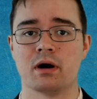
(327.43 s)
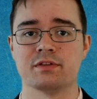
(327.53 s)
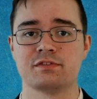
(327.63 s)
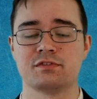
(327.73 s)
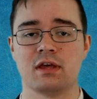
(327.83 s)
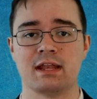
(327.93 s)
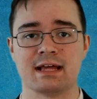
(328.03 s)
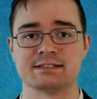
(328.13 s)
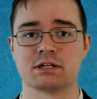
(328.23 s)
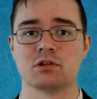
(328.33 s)
months
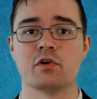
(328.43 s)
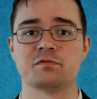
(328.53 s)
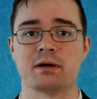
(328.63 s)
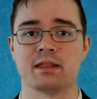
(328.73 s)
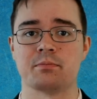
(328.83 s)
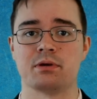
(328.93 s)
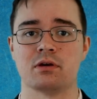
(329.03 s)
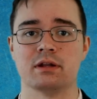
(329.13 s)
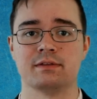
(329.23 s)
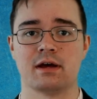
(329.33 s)
and has to close by that
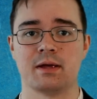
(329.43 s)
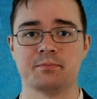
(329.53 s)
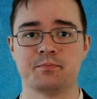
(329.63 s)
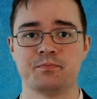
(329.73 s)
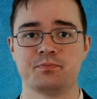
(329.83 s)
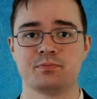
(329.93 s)
period of time.